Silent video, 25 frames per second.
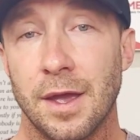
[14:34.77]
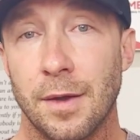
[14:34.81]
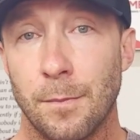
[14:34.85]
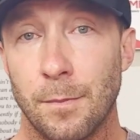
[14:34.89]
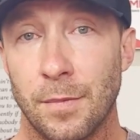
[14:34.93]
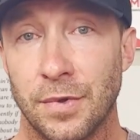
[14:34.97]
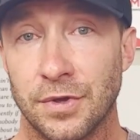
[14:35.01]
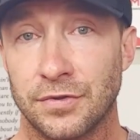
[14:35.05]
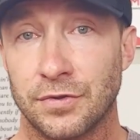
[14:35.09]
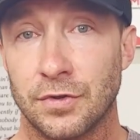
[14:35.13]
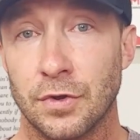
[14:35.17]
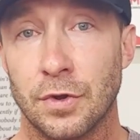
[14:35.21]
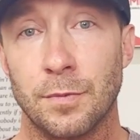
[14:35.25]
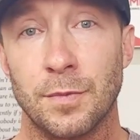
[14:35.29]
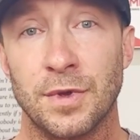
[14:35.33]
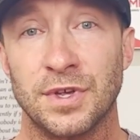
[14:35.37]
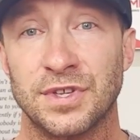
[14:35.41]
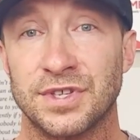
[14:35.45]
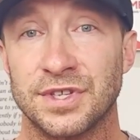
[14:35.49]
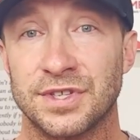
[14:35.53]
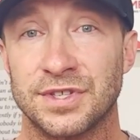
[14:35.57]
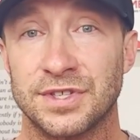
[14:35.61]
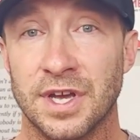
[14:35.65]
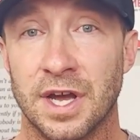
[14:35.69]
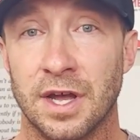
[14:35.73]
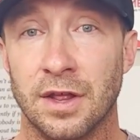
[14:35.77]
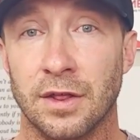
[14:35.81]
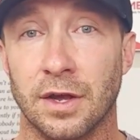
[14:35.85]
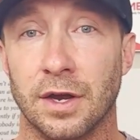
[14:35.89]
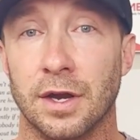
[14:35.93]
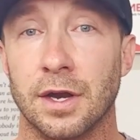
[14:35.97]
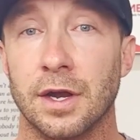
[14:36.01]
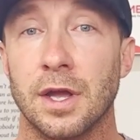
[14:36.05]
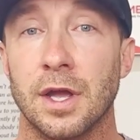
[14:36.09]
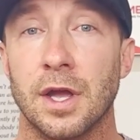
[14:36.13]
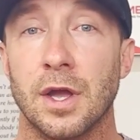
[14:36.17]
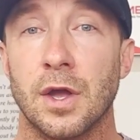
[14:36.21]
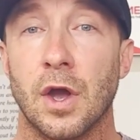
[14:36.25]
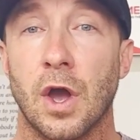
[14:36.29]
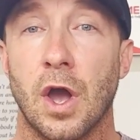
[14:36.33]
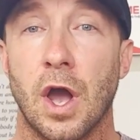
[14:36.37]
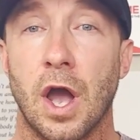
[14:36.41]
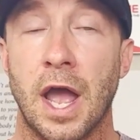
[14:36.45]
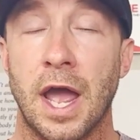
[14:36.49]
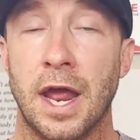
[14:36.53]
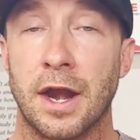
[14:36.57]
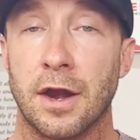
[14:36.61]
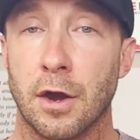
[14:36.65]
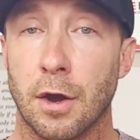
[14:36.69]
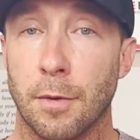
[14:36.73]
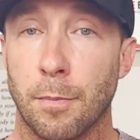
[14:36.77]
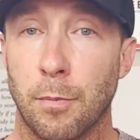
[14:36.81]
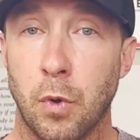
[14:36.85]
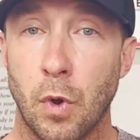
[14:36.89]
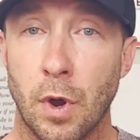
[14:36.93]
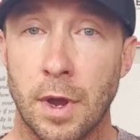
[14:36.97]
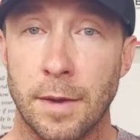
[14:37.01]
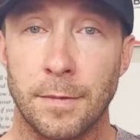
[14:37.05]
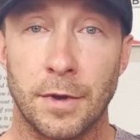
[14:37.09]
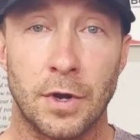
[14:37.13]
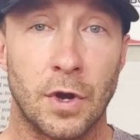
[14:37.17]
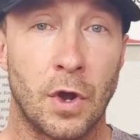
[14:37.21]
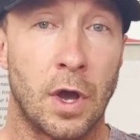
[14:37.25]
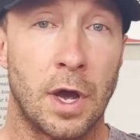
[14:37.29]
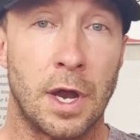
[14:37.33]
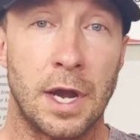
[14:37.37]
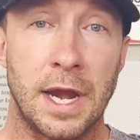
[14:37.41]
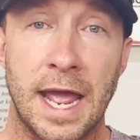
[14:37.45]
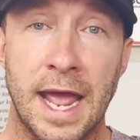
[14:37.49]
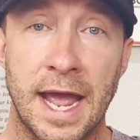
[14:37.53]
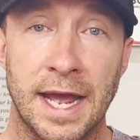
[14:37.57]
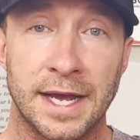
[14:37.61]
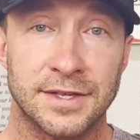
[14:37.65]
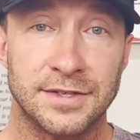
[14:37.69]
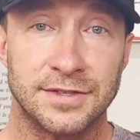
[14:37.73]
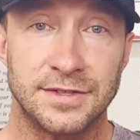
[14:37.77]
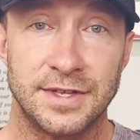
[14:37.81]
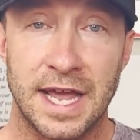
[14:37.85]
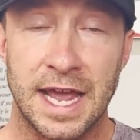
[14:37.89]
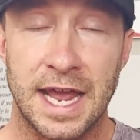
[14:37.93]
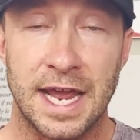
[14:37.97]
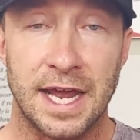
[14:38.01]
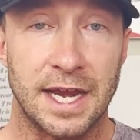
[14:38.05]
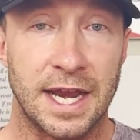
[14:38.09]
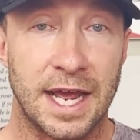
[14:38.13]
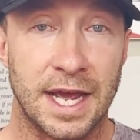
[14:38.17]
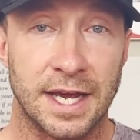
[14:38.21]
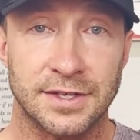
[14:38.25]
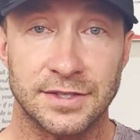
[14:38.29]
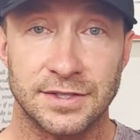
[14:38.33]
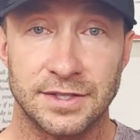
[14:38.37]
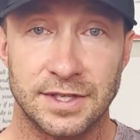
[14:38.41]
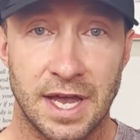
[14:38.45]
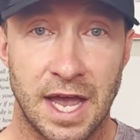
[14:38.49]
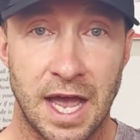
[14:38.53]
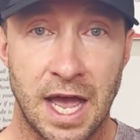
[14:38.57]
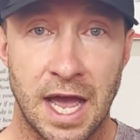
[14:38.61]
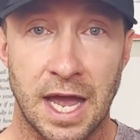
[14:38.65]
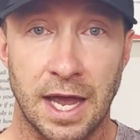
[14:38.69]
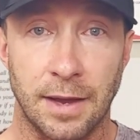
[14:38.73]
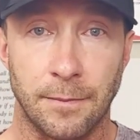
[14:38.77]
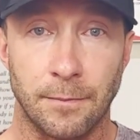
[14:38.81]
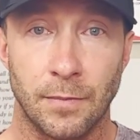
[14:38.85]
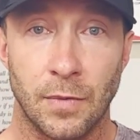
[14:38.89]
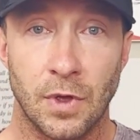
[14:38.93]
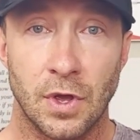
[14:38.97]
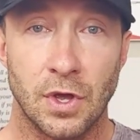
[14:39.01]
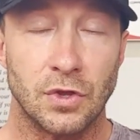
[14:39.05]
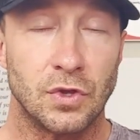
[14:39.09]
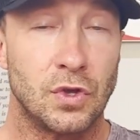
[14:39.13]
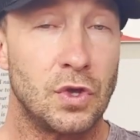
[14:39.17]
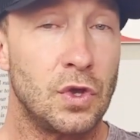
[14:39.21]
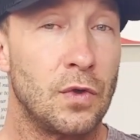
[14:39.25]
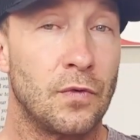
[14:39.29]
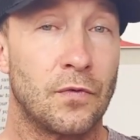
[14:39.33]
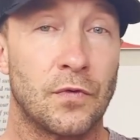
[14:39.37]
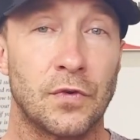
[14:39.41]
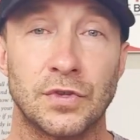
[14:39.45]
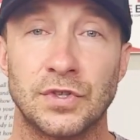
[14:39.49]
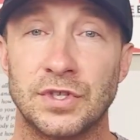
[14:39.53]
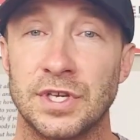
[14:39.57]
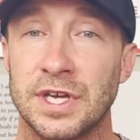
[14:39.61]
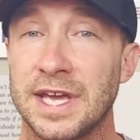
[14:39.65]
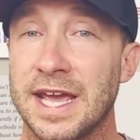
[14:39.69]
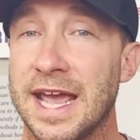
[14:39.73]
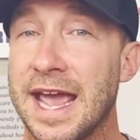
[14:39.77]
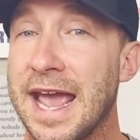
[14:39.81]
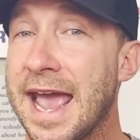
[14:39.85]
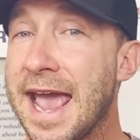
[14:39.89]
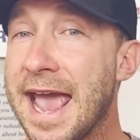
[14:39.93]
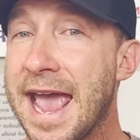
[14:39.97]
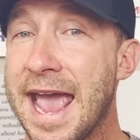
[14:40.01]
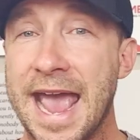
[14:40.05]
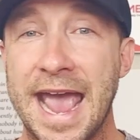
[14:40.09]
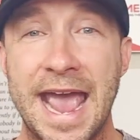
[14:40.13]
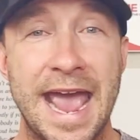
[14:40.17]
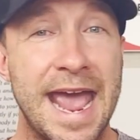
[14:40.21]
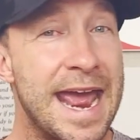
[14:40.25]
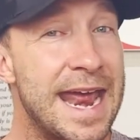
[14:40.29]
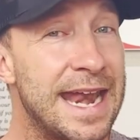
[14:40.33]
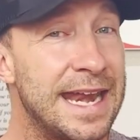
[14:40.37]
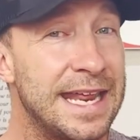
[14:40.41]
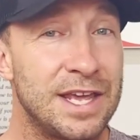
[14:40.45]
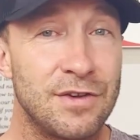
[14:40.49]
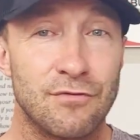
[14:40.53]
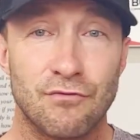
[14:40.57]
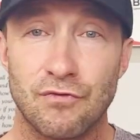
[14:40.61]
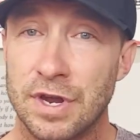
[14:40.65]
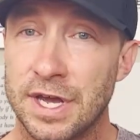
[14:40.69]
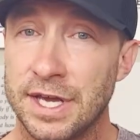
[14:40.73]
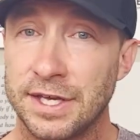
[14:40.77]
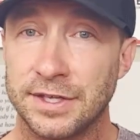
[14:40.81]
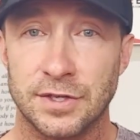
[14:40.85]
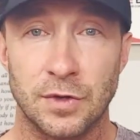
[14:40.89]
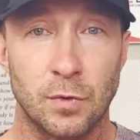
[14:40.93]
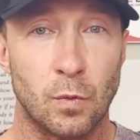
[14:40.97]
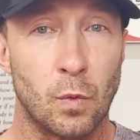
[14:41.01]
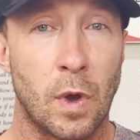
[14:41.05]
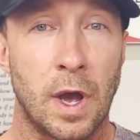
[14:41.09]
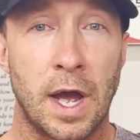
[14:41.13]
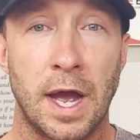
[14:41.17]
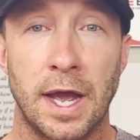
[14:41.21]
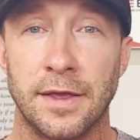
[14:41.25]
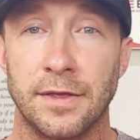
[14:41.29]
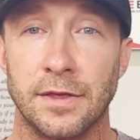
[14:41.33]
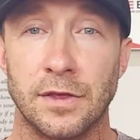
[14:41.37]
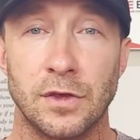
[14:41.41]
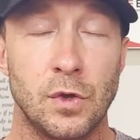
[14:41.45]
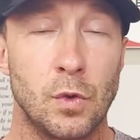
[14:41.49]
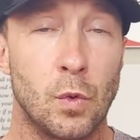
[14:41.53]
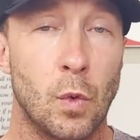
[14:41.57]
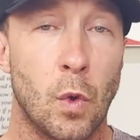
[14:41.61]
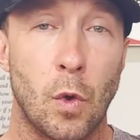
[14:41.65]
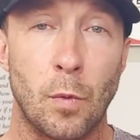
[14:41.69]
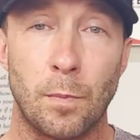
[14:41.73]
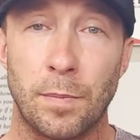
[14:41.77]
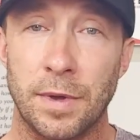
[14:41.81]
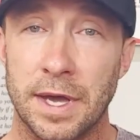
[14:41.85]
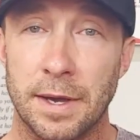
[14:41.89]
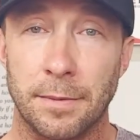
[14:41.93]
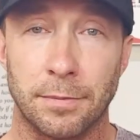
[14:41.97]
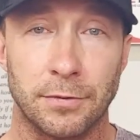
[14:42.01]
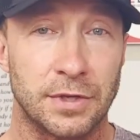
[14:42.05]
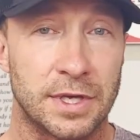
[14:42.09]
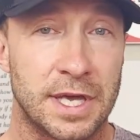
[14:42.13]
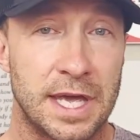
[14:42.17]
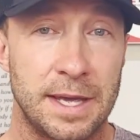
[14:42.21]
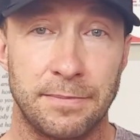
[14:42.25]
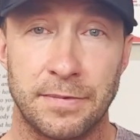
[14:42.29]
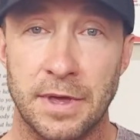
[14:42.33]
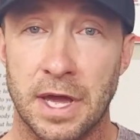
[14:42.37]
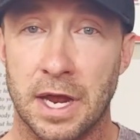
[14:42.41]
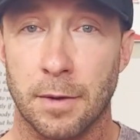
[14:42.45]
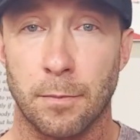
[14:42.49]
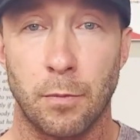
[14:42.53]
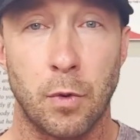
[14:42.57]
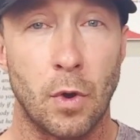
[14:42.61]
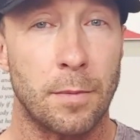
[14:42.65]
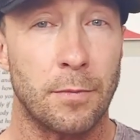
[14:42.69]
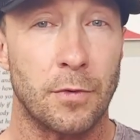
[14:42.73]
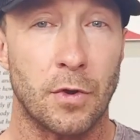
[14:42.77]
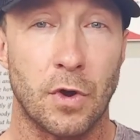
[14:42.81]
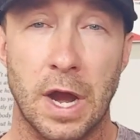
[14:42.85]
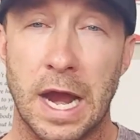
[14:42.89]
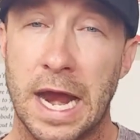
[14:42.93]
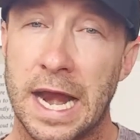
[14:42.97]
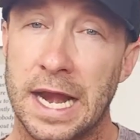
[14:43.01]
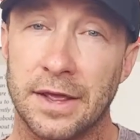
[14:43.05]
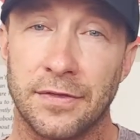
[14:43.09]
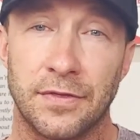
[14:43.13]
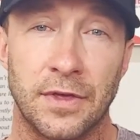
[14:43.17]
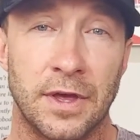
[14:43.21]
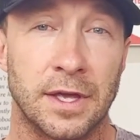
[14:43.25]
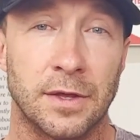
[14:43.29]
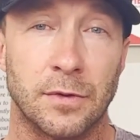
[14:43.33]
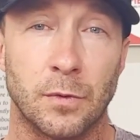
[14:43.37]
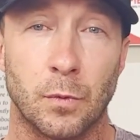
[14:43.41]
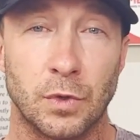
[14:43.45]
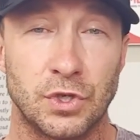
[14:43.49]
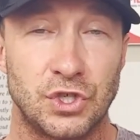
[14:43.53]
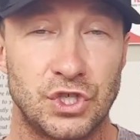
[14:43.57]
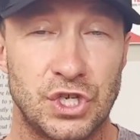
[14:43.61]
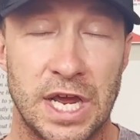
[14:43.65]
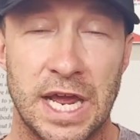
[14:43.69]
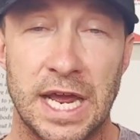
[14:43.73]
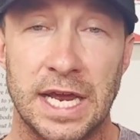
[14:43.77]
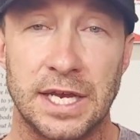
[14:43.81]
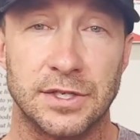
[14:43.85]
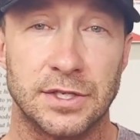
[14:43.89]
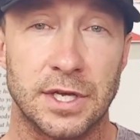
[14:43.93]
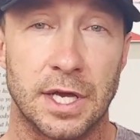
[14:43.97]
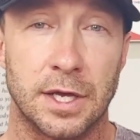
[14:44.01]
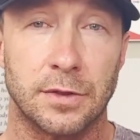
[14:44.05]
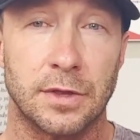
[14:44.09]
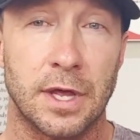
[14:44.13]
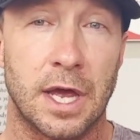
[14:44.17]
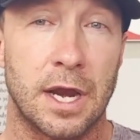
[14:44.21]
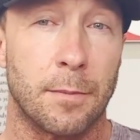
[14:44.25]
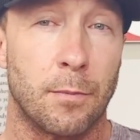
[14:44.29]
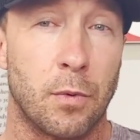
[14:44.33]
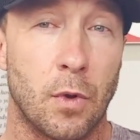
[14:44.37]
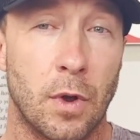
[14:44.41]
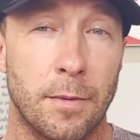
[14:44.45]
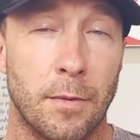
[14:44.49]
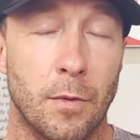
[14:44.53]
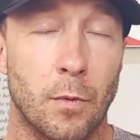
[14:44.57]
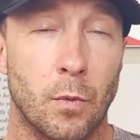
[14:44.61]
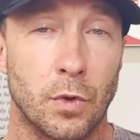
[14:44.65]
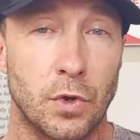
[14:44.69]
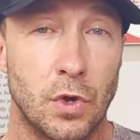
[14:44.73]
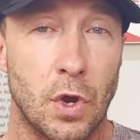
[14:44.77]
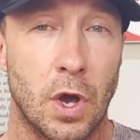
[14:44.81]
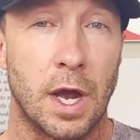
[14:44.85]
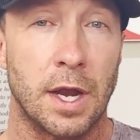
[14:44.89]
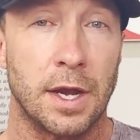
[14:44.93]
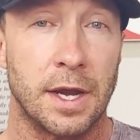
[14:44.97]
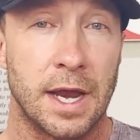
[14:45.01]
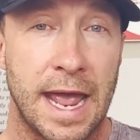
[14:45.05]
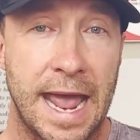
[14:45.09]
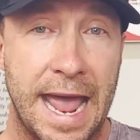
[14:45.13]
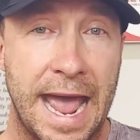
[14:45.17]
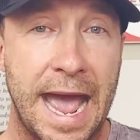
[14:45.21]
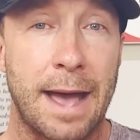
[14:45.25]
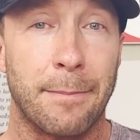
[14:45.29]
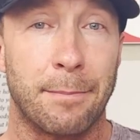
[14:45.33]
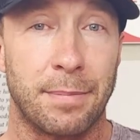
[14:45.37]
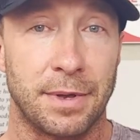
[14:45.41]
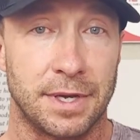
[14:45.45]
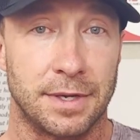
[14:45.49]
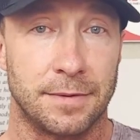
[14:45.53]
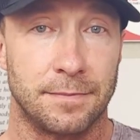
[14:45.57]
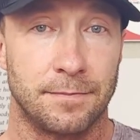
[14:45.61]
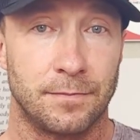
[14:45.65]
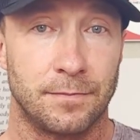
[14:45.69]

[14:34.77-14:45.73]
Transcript: Mr. and Mrs. Seller, at our appointment on X day at X time, do you foresee any reason why you won't be able to keep that appointment or anything that would change that appointment would not happen.